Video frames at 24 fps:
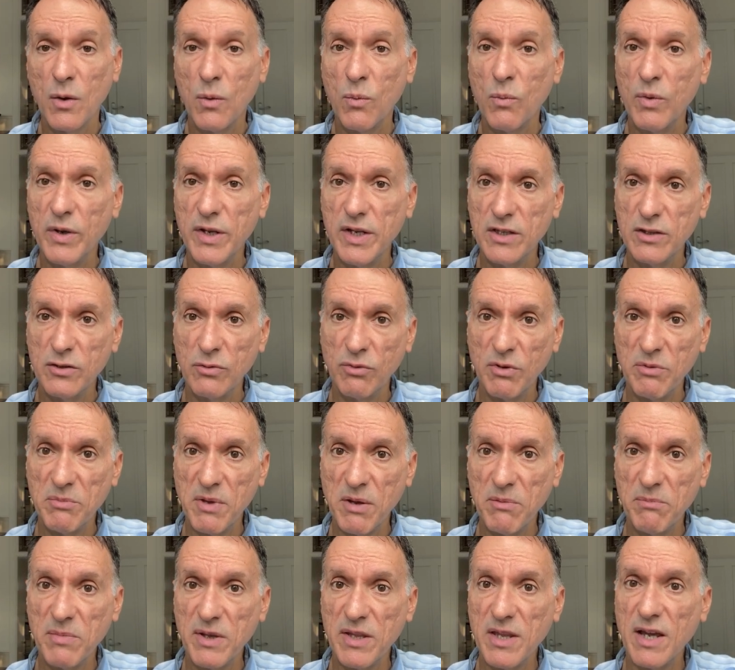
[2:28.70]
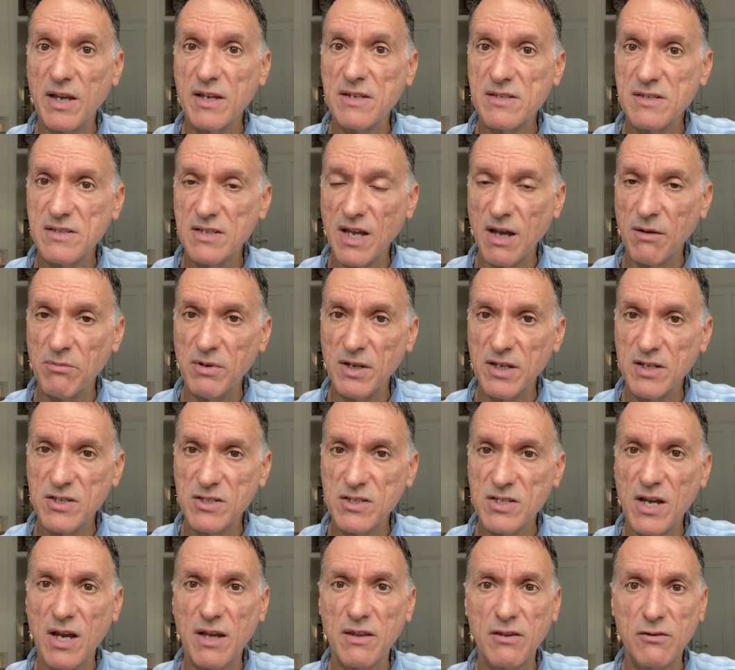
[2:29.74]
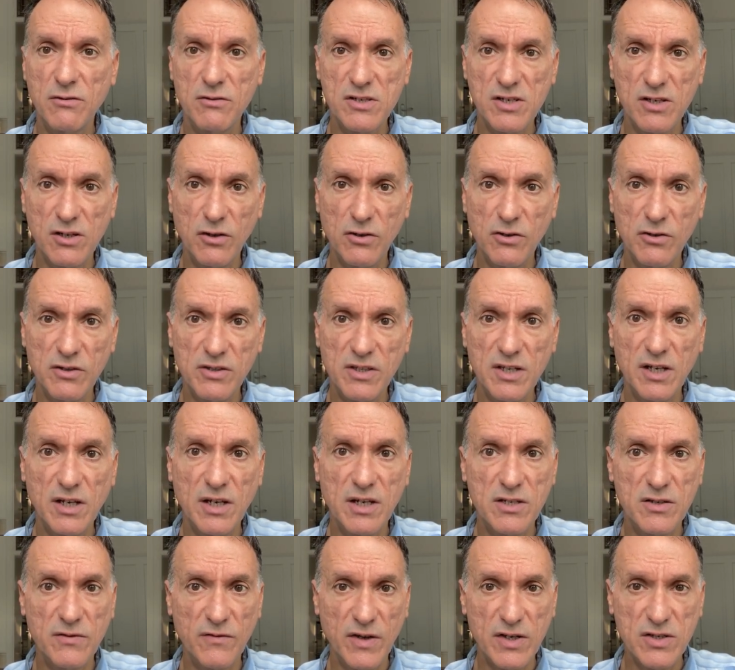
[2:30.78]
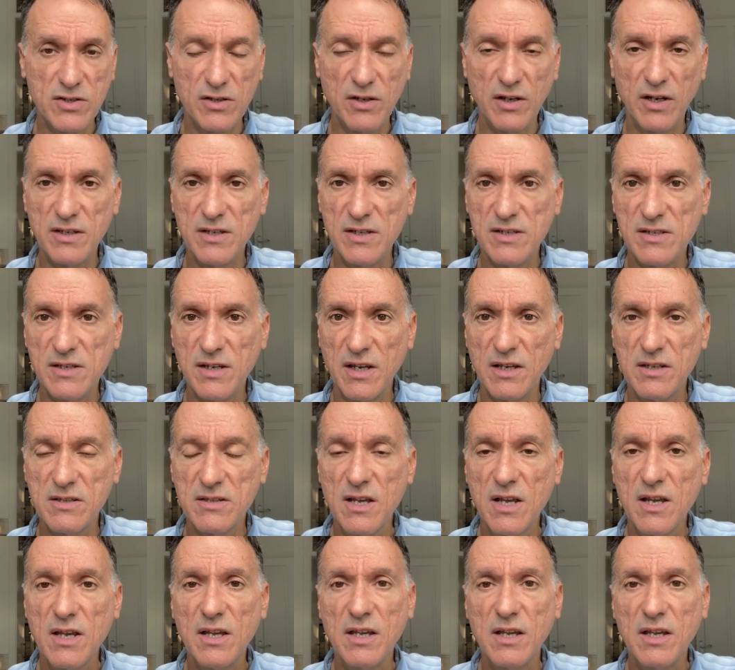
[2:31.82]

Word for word: We need to remember that established atherosclerotic cardiovascular disease